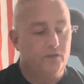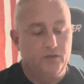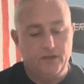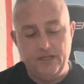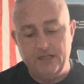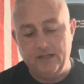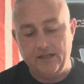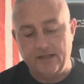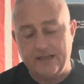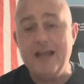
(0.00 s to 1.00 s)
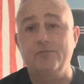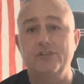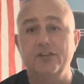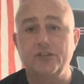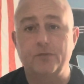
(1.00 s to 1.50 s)
the game
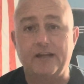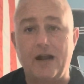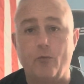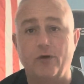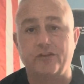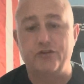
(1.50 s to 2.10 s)
system that I wanted to